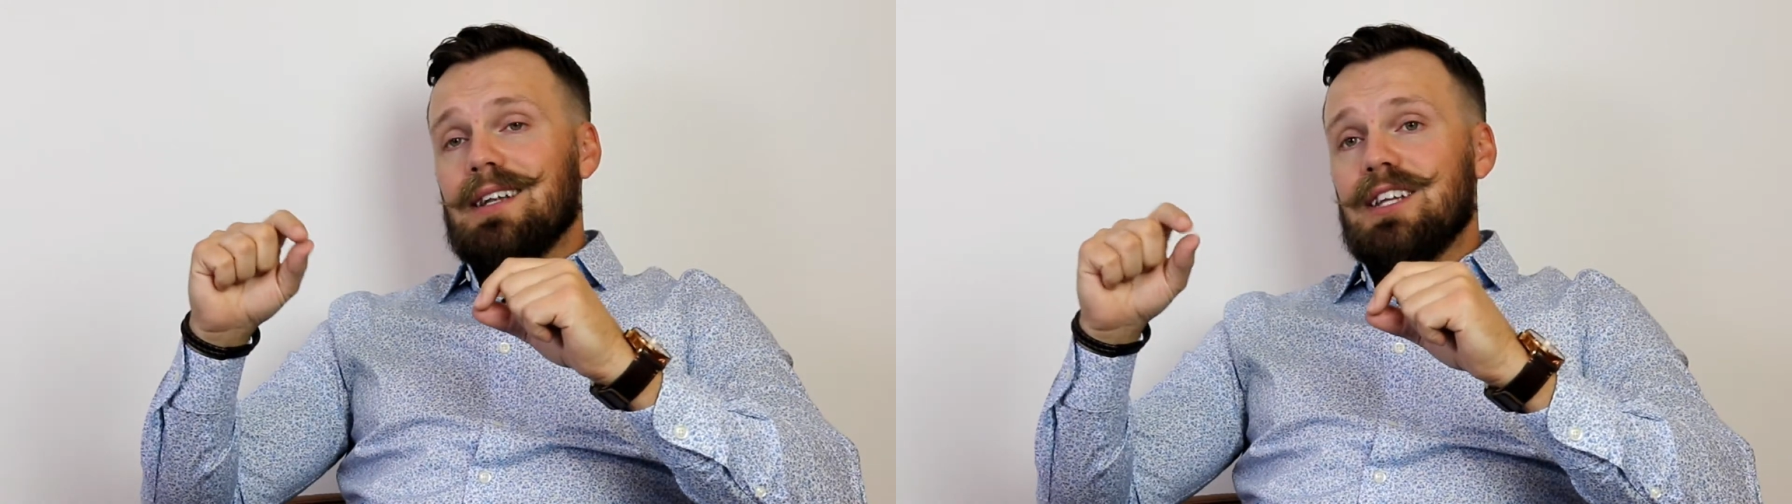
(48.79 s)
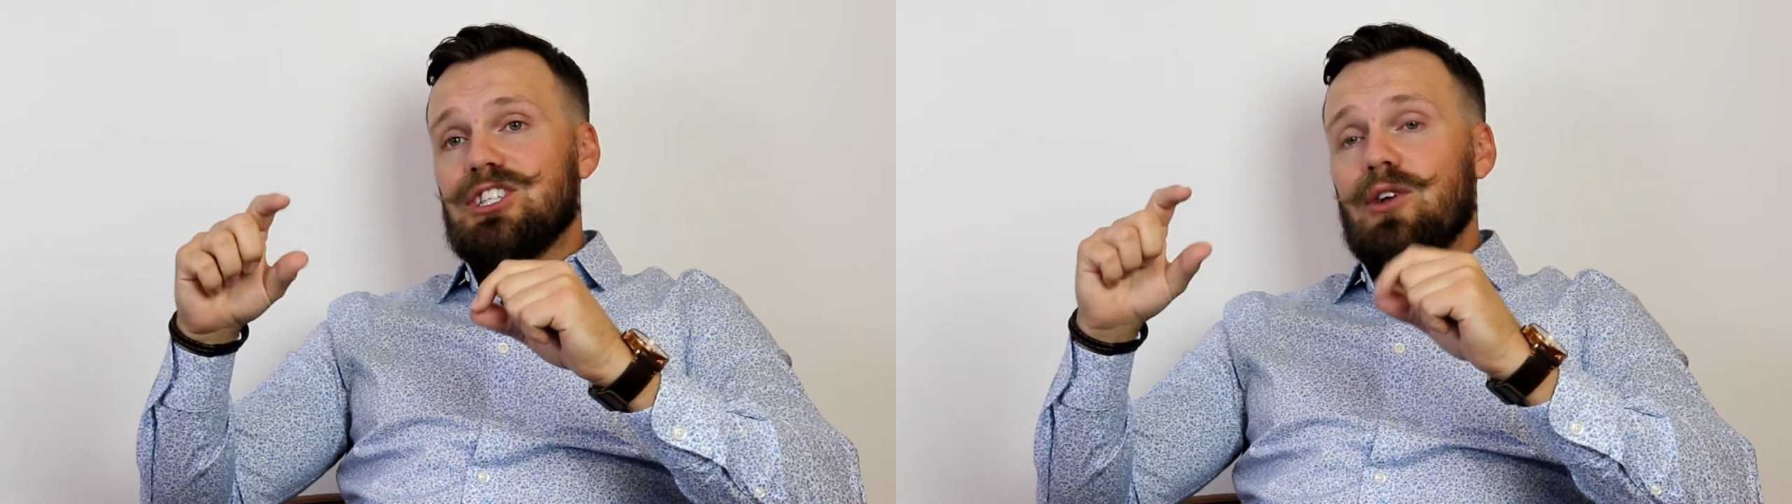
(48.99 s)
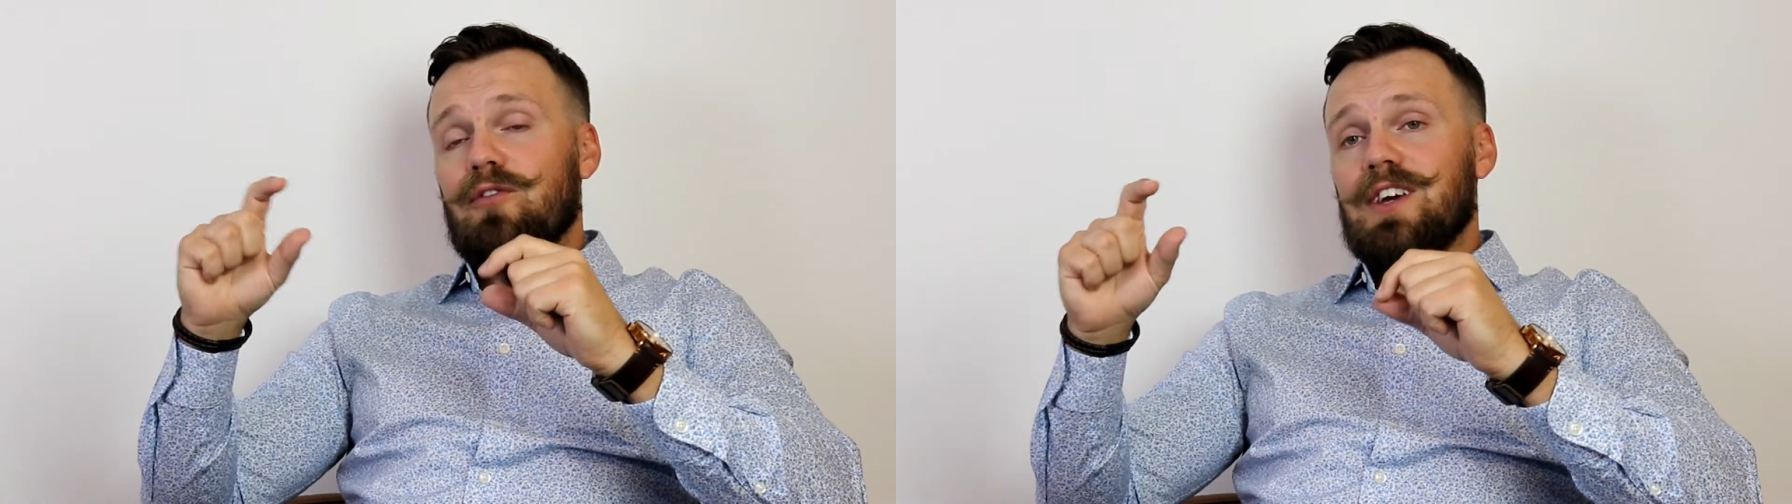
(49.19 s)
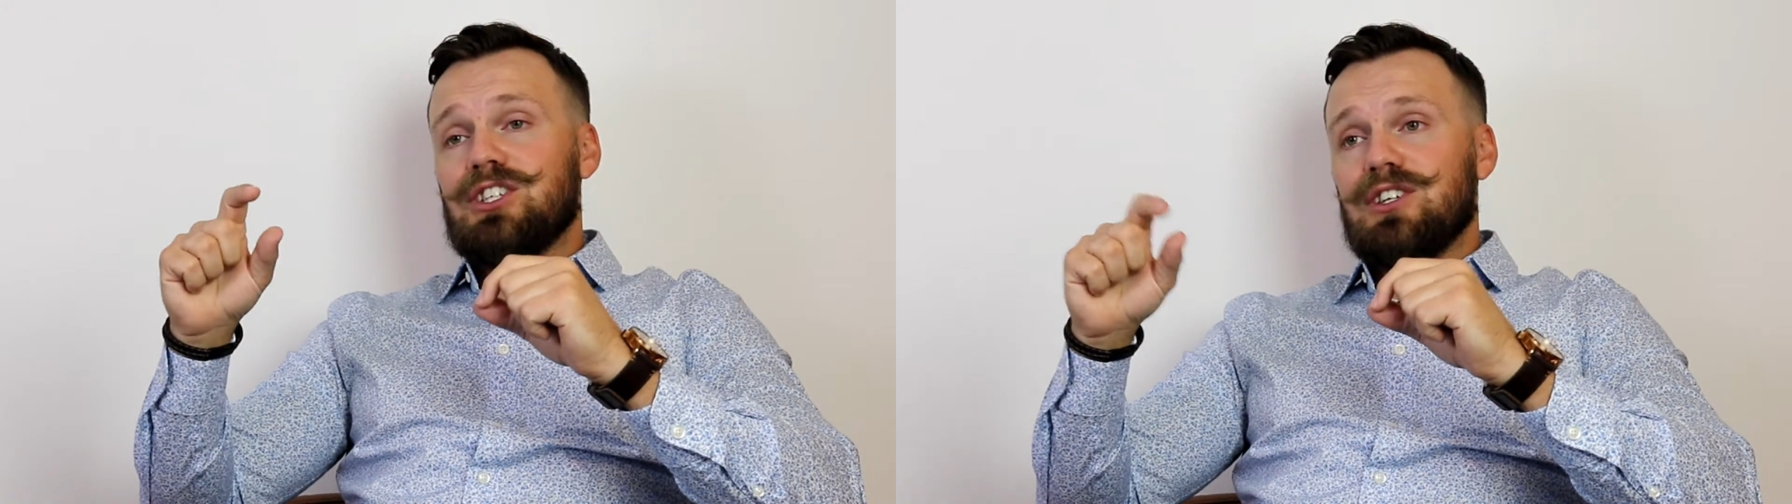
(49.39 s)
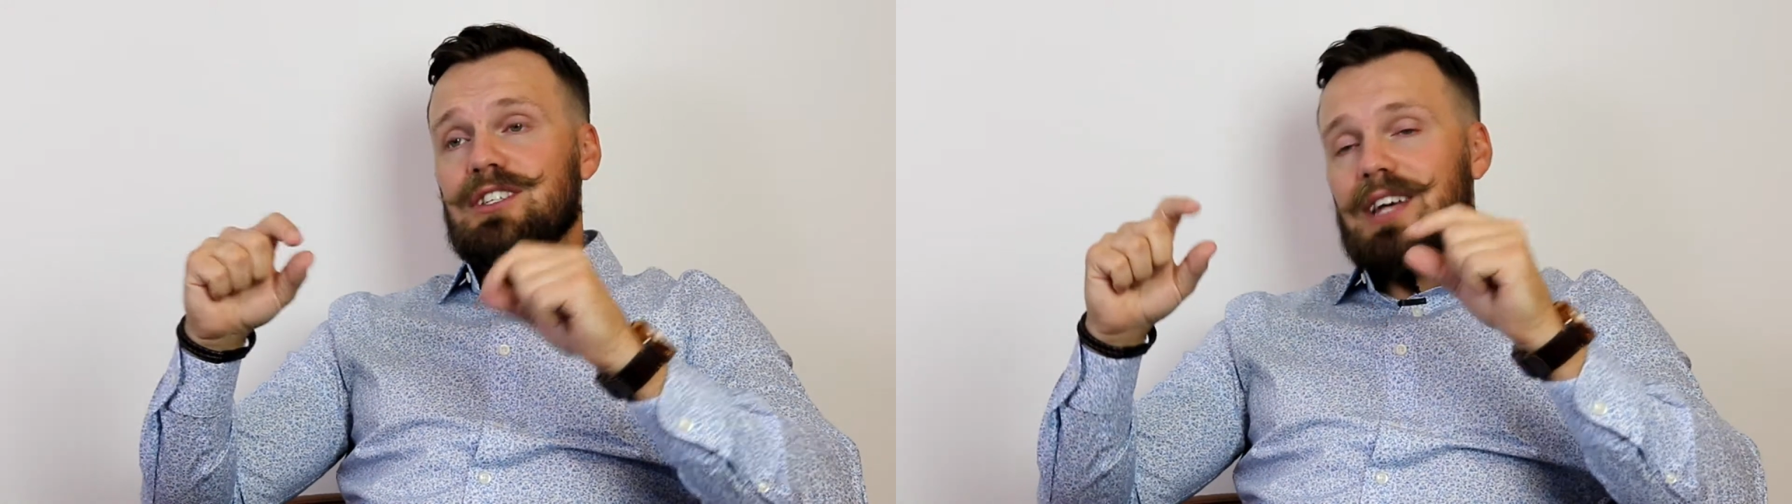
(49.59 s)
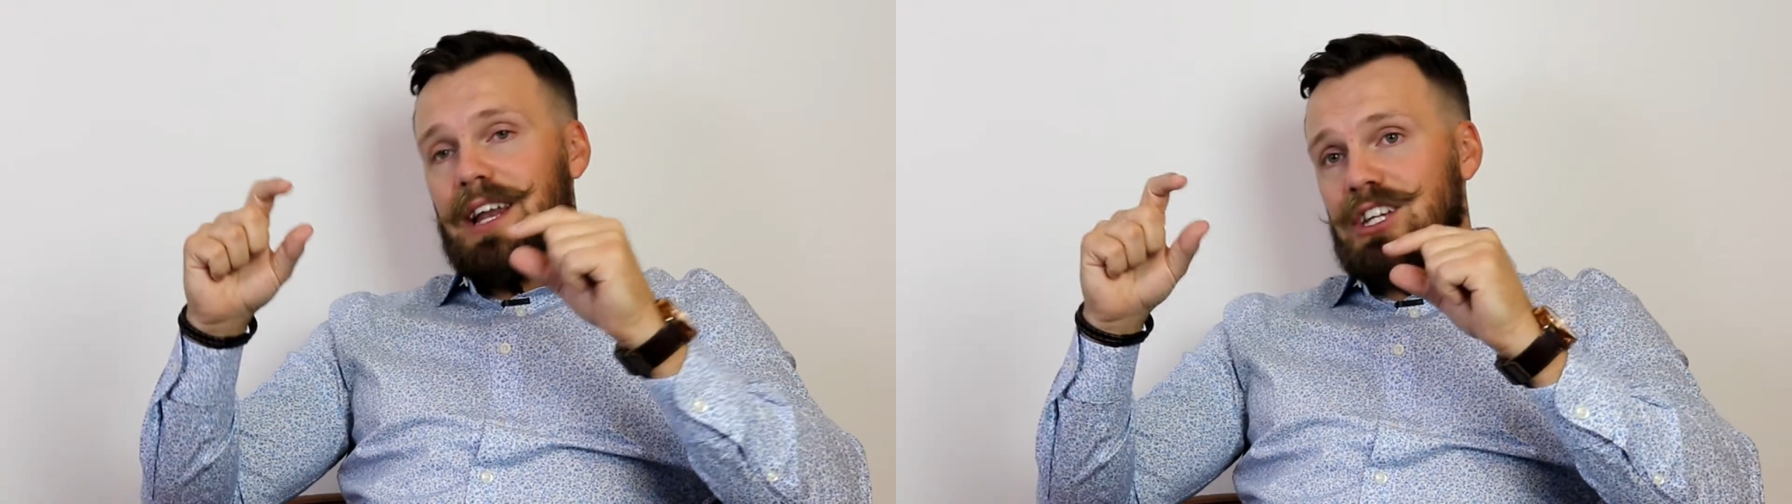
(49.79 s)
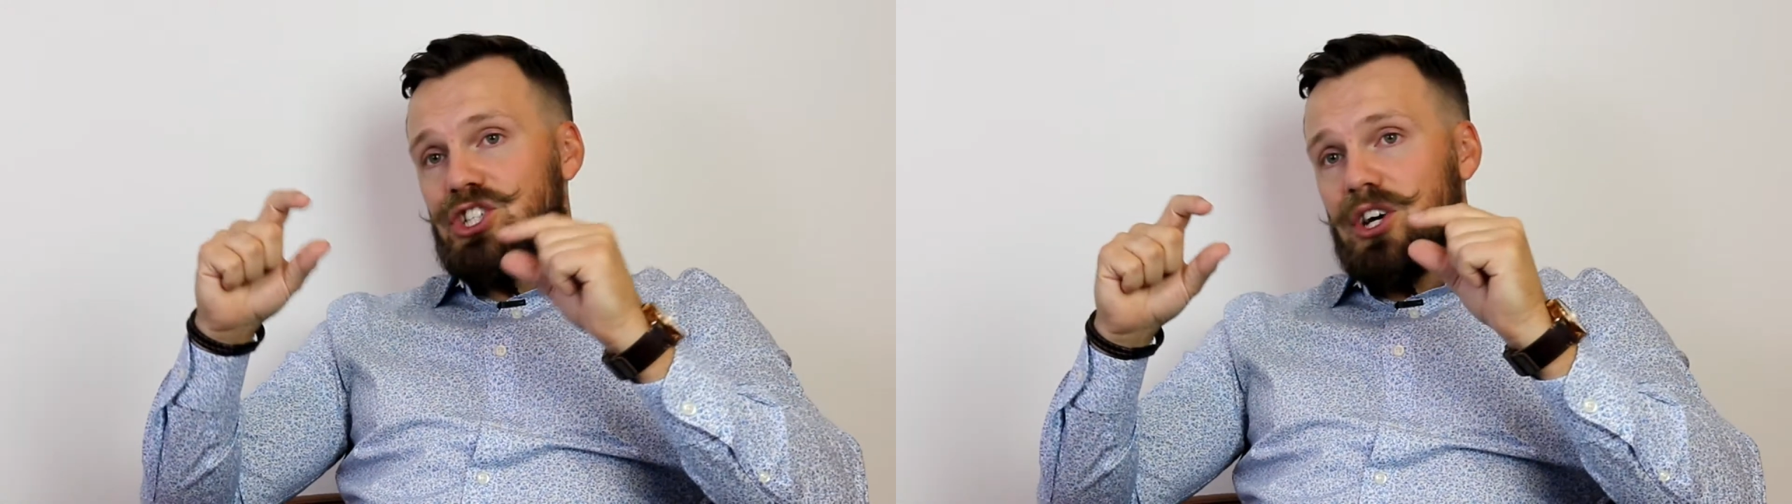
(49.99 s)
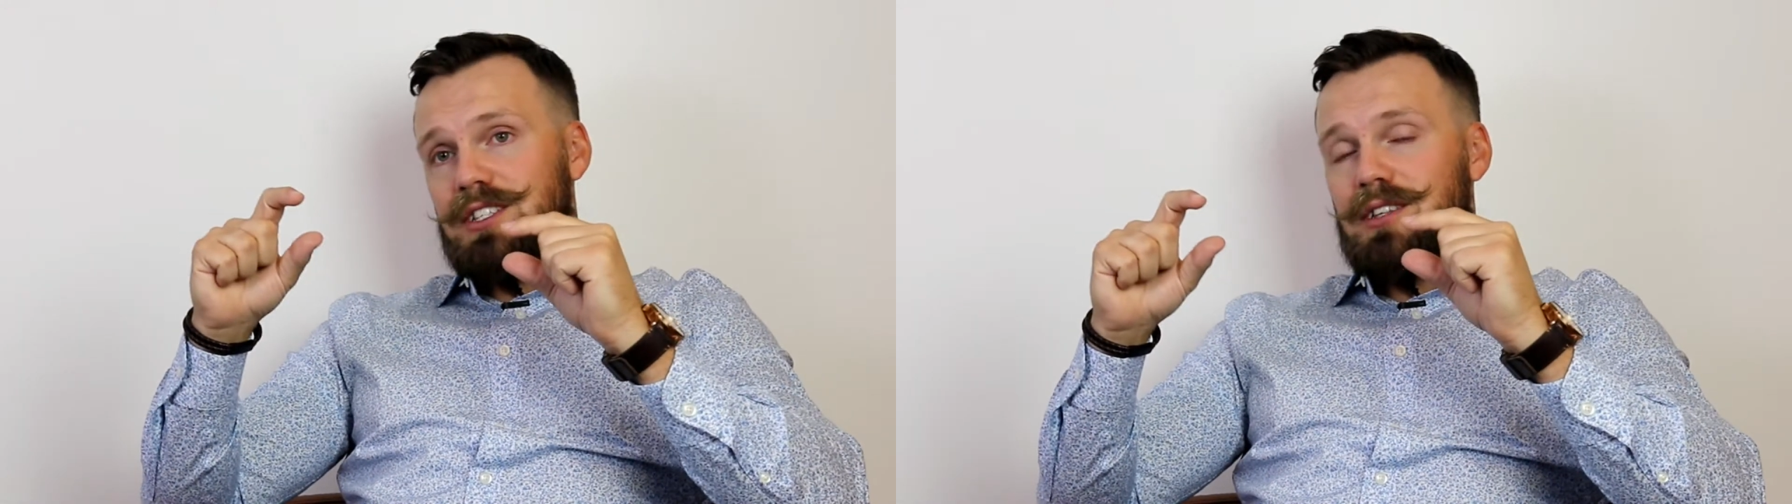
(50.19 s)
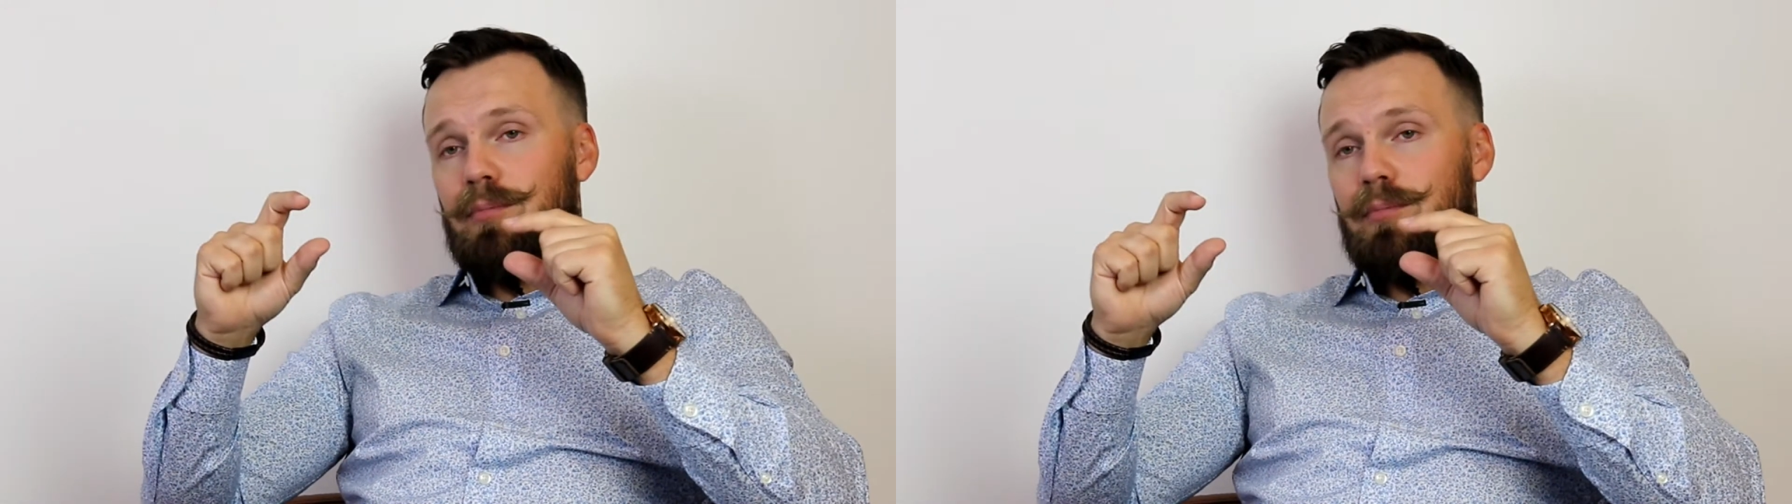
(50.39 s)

additional features and adjust